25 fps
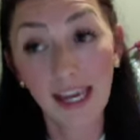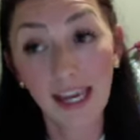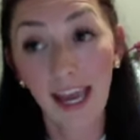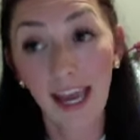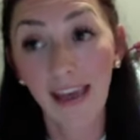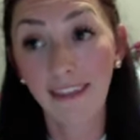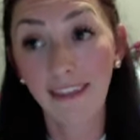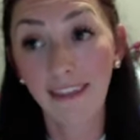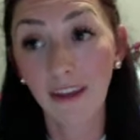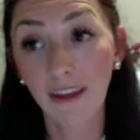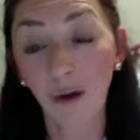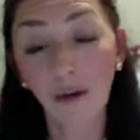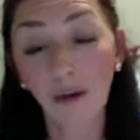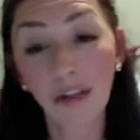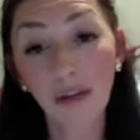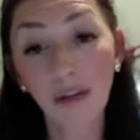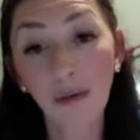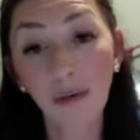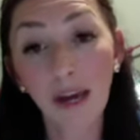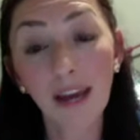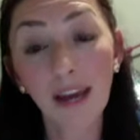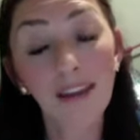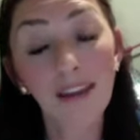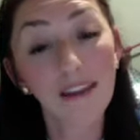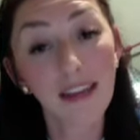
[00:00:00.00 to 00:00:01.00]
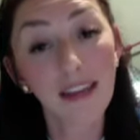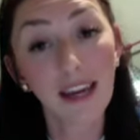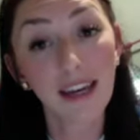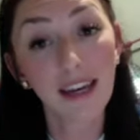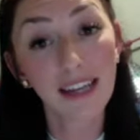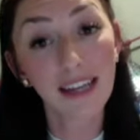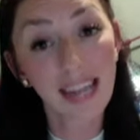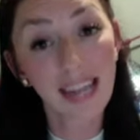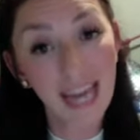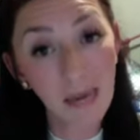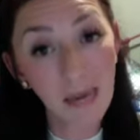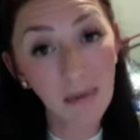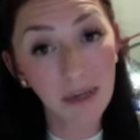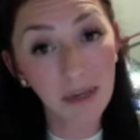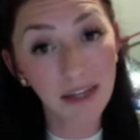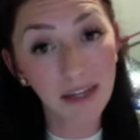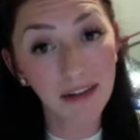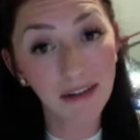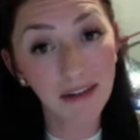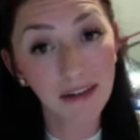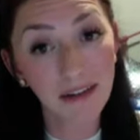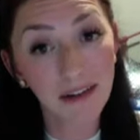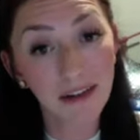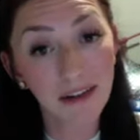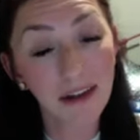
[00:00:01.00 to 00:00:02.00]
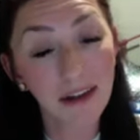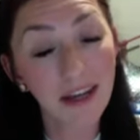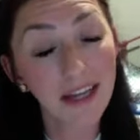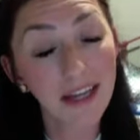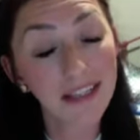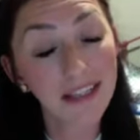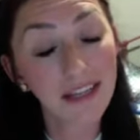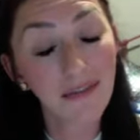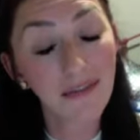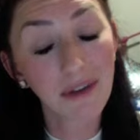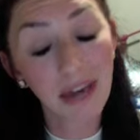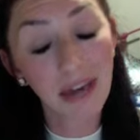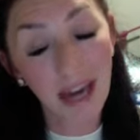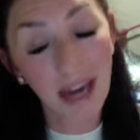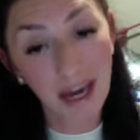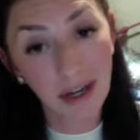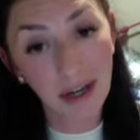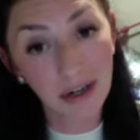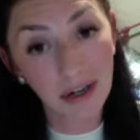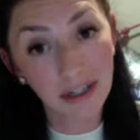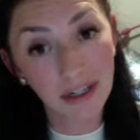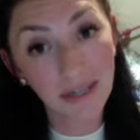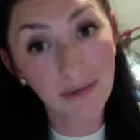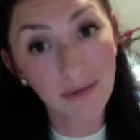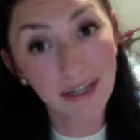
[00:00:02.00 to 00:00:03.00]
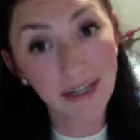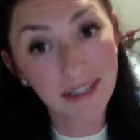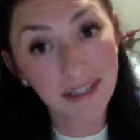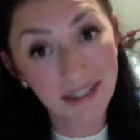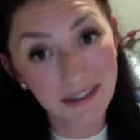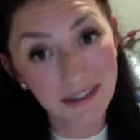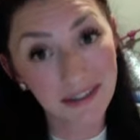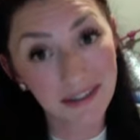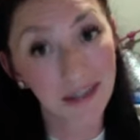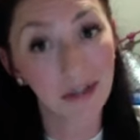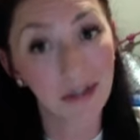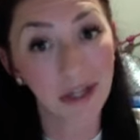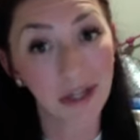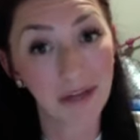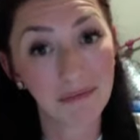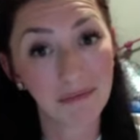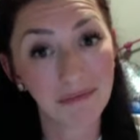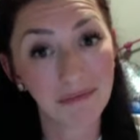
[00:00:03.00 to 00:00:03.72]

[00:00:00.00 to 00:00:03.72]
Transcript: And the only way that that can happen is if I add her to my Scentsy Club.